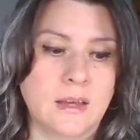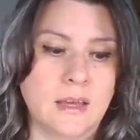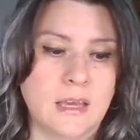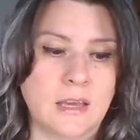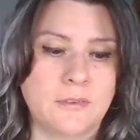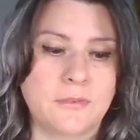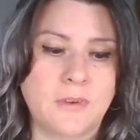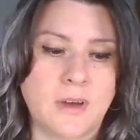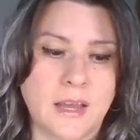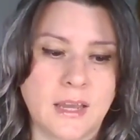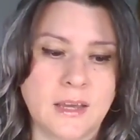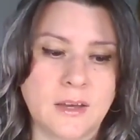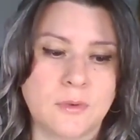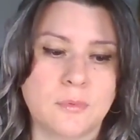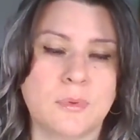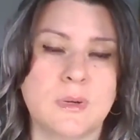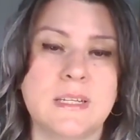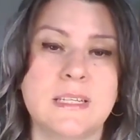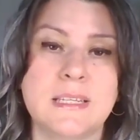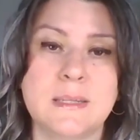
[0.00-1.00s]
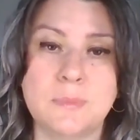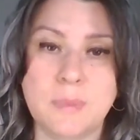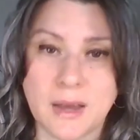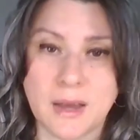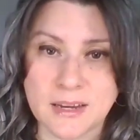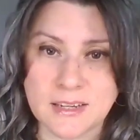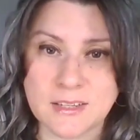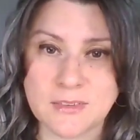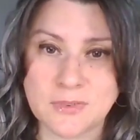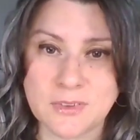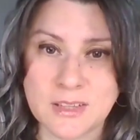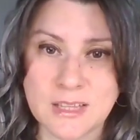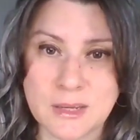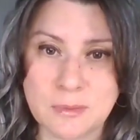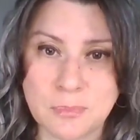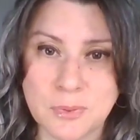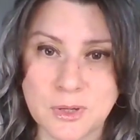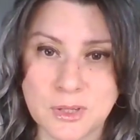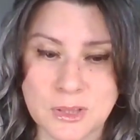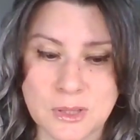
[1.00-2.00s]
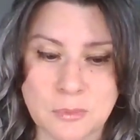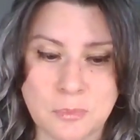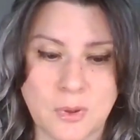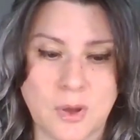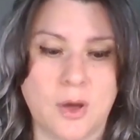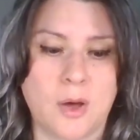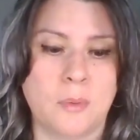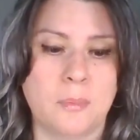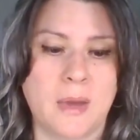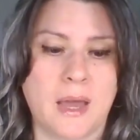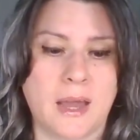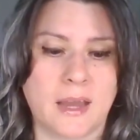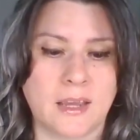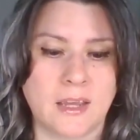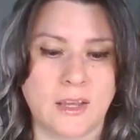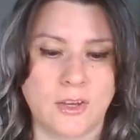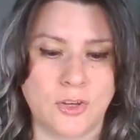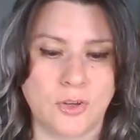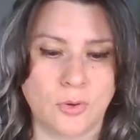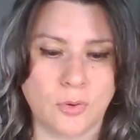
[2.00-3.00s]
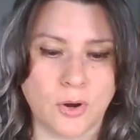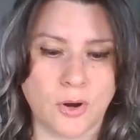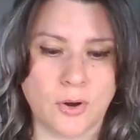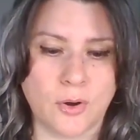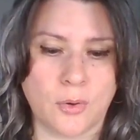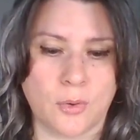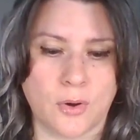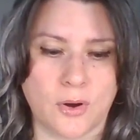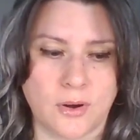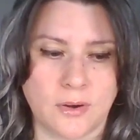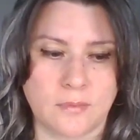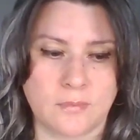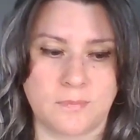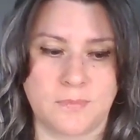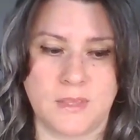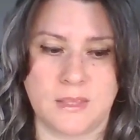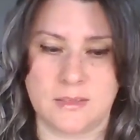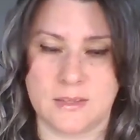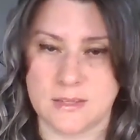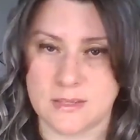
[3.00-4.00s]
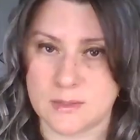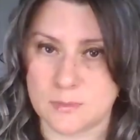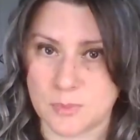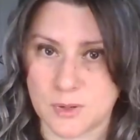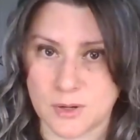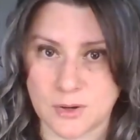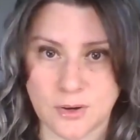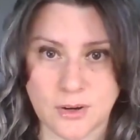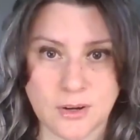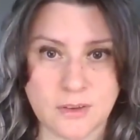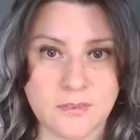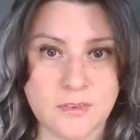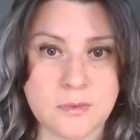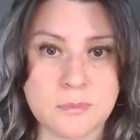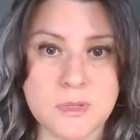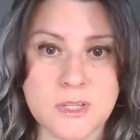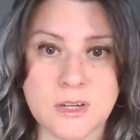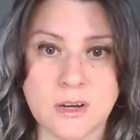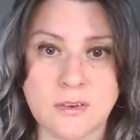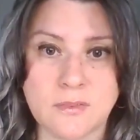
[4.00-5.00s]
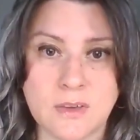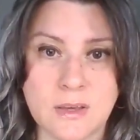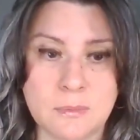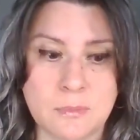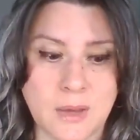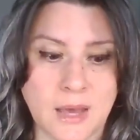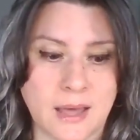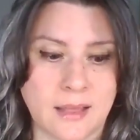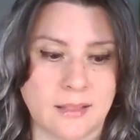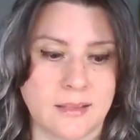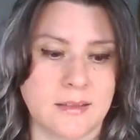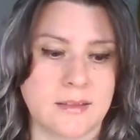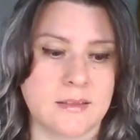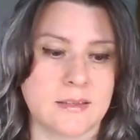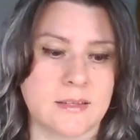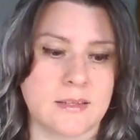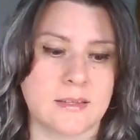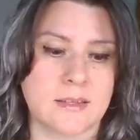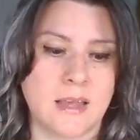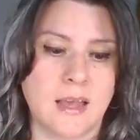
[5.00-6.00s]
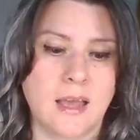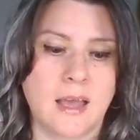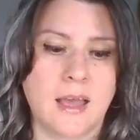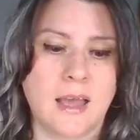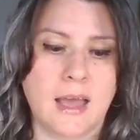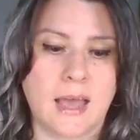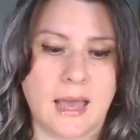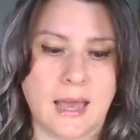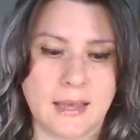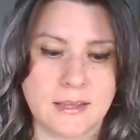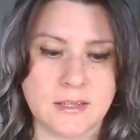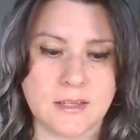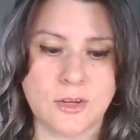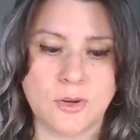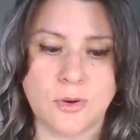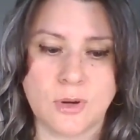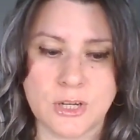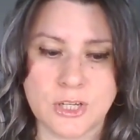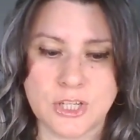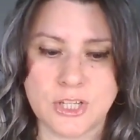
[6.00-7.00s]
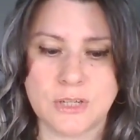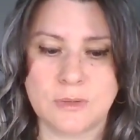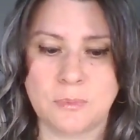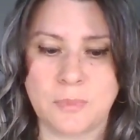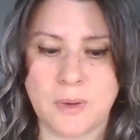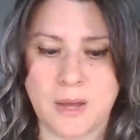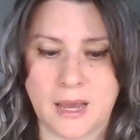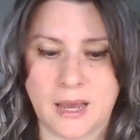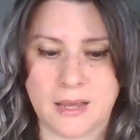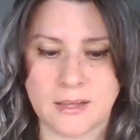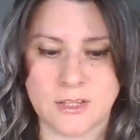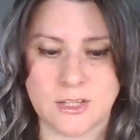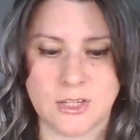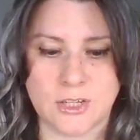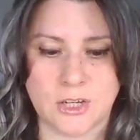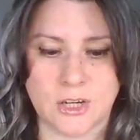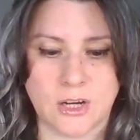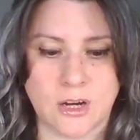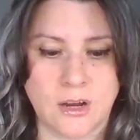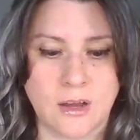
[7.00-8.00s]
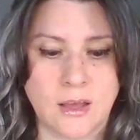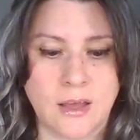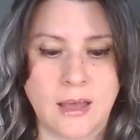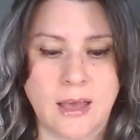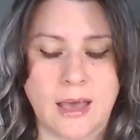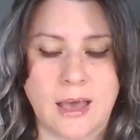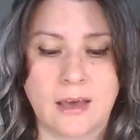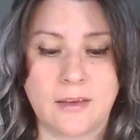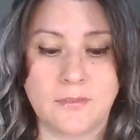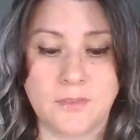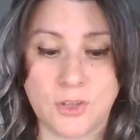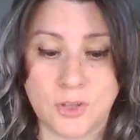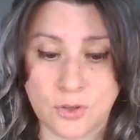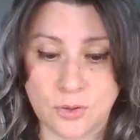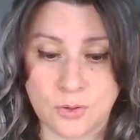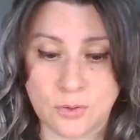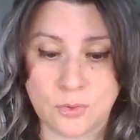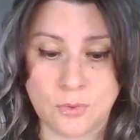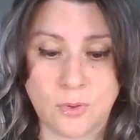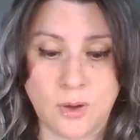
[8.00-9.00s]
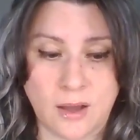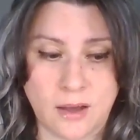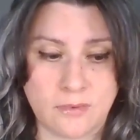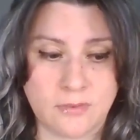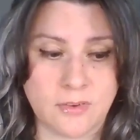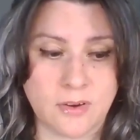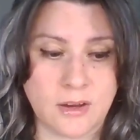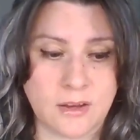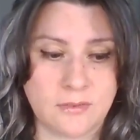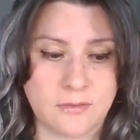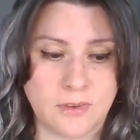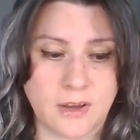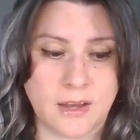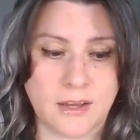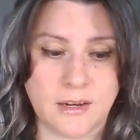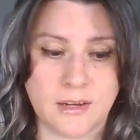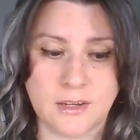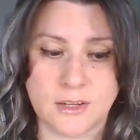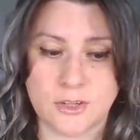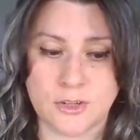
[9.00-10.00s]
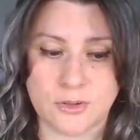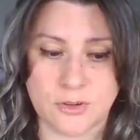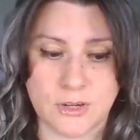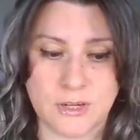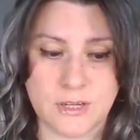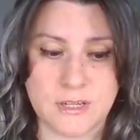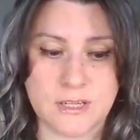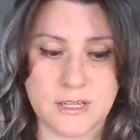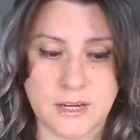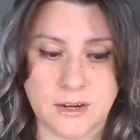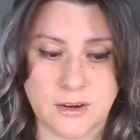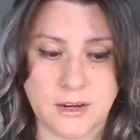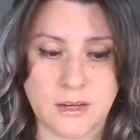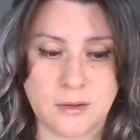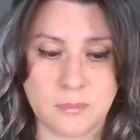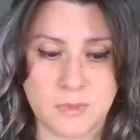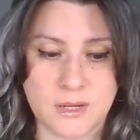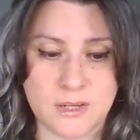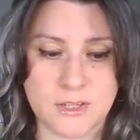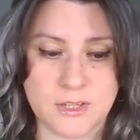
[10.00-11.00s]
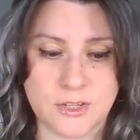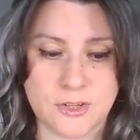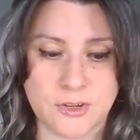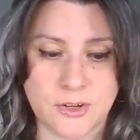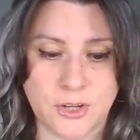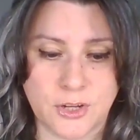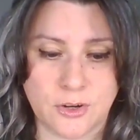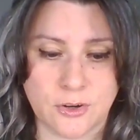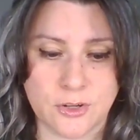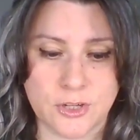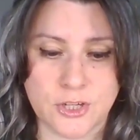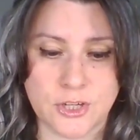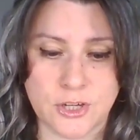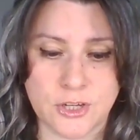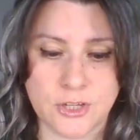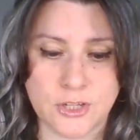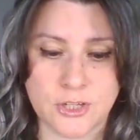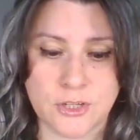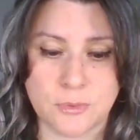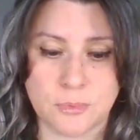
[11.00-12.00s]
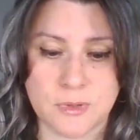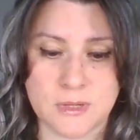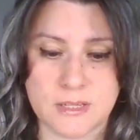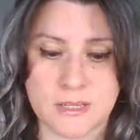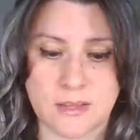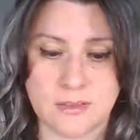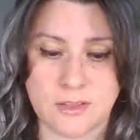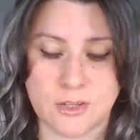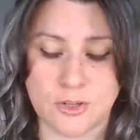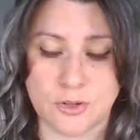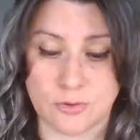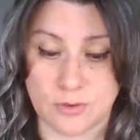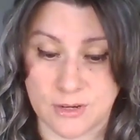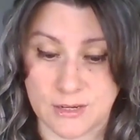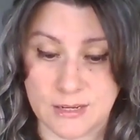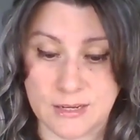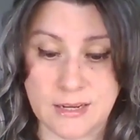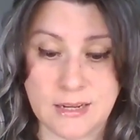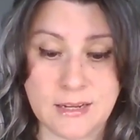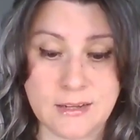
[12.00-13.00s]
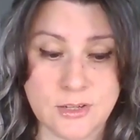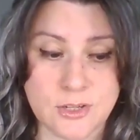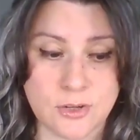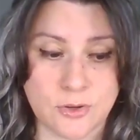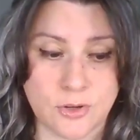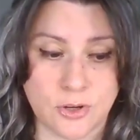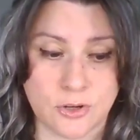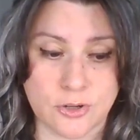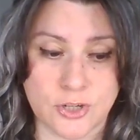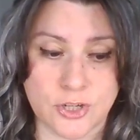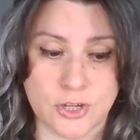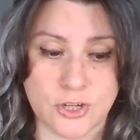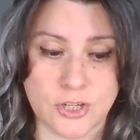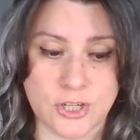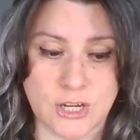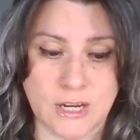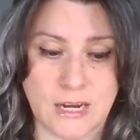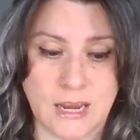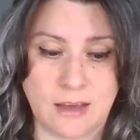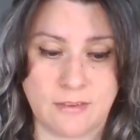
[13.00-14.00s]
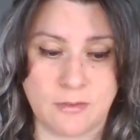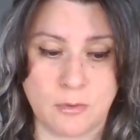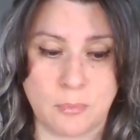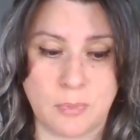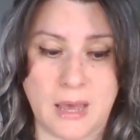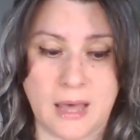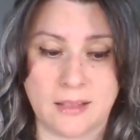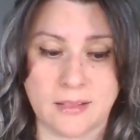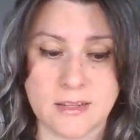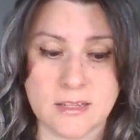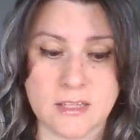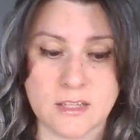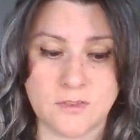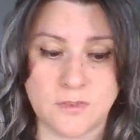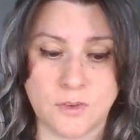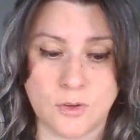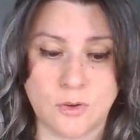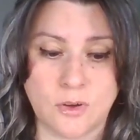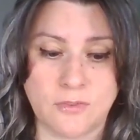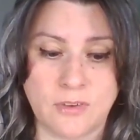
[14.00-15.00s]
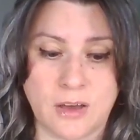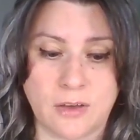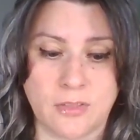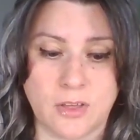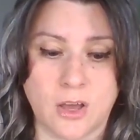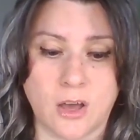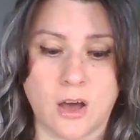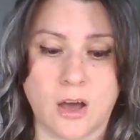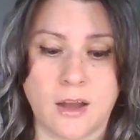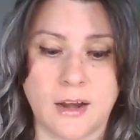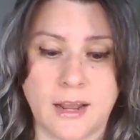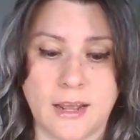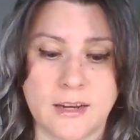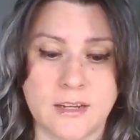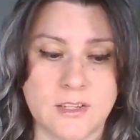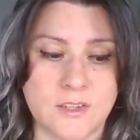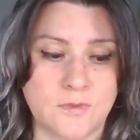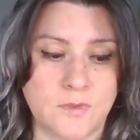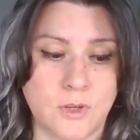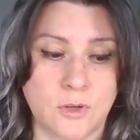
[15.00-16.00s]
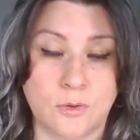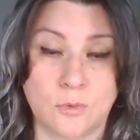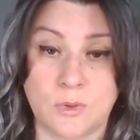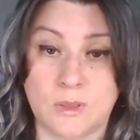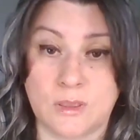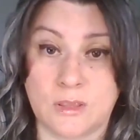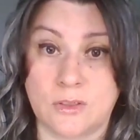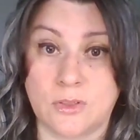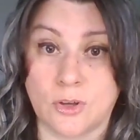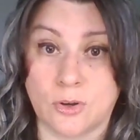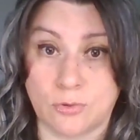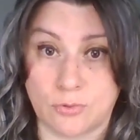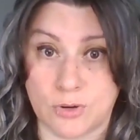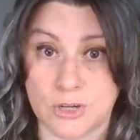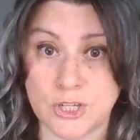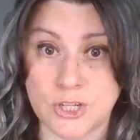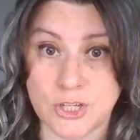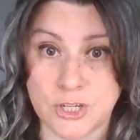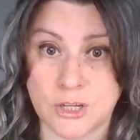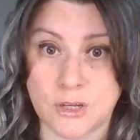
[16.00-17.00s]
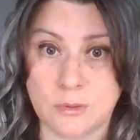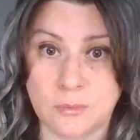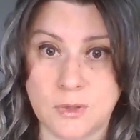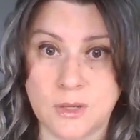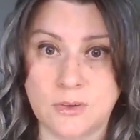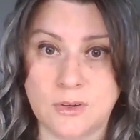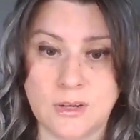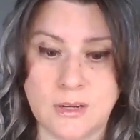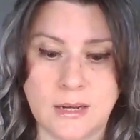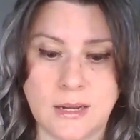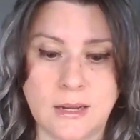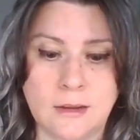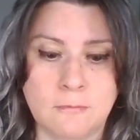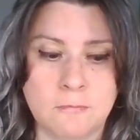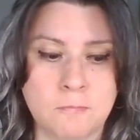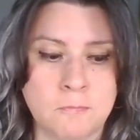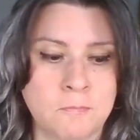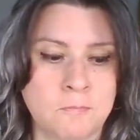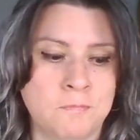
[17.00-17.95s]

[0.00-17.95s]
If I could respectfully put the ball back in your court, in the spirit of observing balance, as a Christian pastor, have you ever invited a Trinitarian minister to your church to present the Trinity so your church can have a balanced view of how the Godhead is viewed within the Christian community?